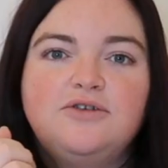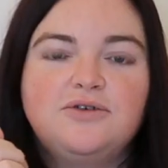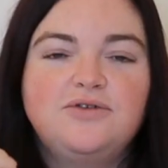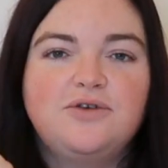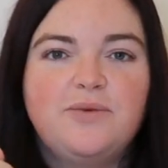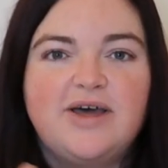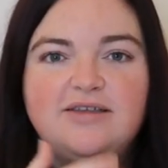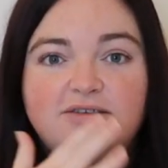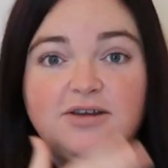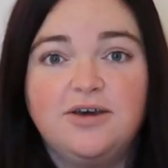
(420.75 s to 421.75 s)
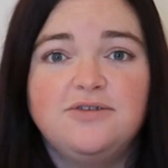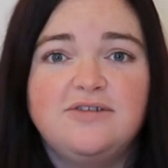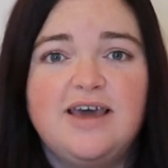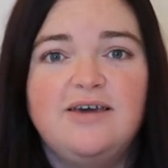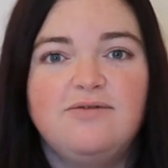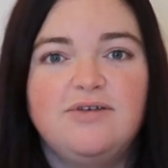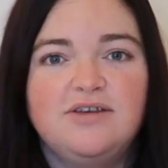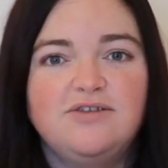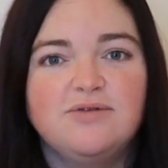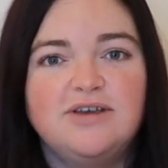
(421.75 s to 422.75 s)
She also wears a nose net for
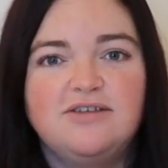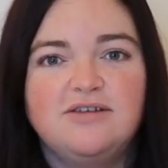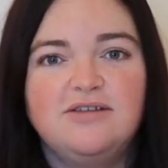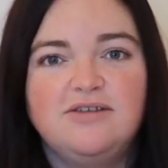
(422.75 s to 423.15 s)
this reason.